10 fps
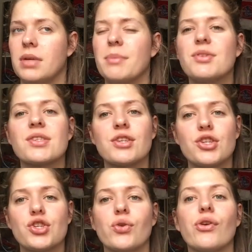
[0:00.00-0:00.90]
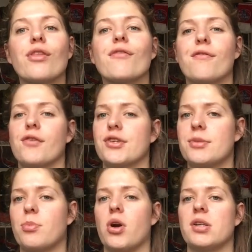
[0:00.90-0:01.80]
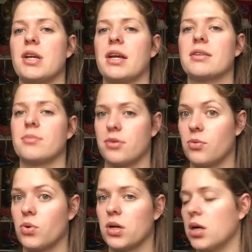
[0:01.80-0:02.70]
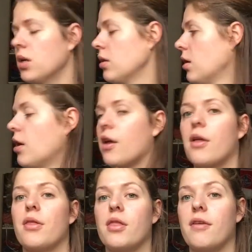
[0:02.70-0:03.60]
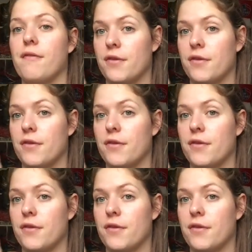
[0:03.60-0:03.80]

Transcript: I'm just gonna show you the first project I'm gonna work on, the